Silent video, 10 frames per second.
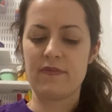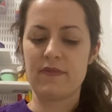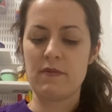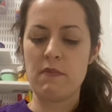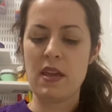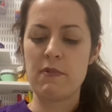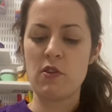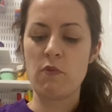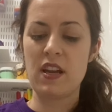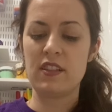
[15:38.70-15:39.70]
Maybe you
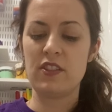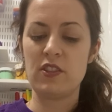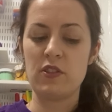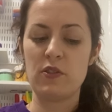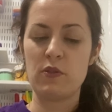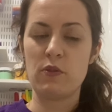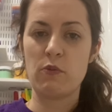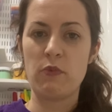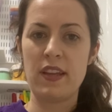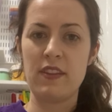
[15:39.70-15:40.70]
want to do
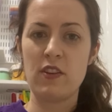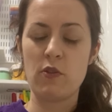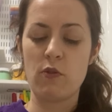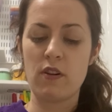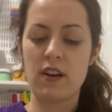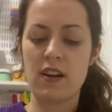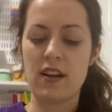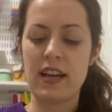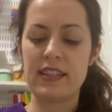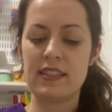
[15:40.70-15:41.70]
with your
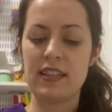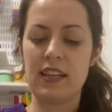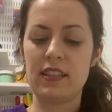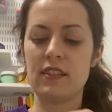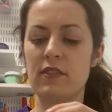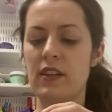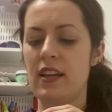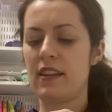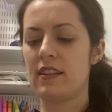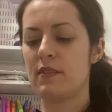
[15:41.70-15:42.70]
icing.
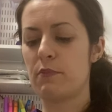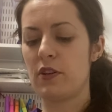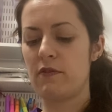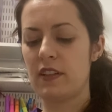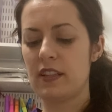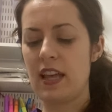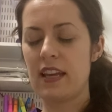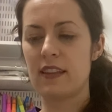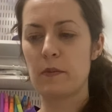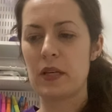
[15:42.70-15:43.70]
Okay, that's perfect
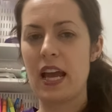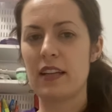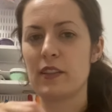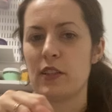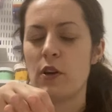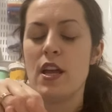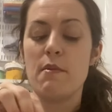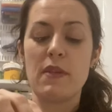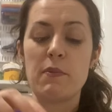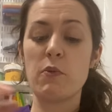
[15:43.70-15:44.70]
length. I'm going to add glue.
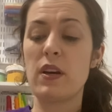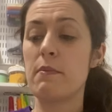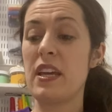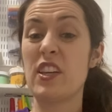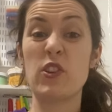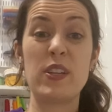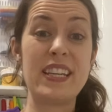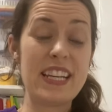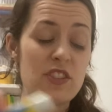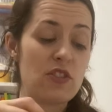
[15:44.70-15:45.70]
Maybe you want to make your
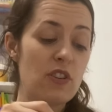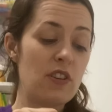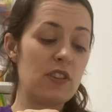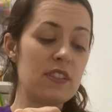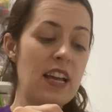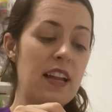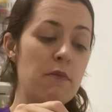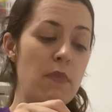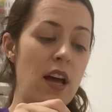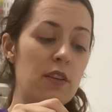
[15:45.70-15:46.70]
initials out of
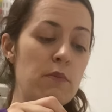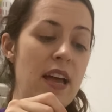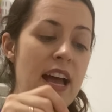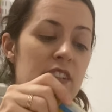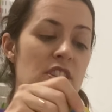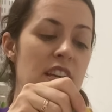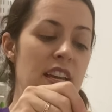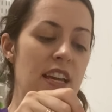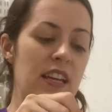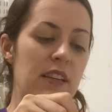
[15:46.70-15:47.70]
Model
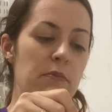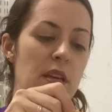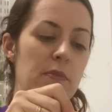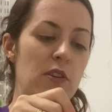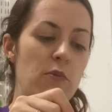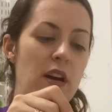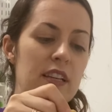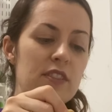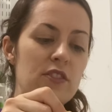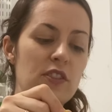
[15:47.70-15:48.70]
Magic. Maybe you want
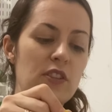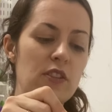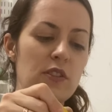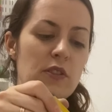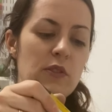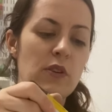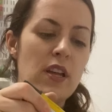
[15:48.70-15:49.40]
to do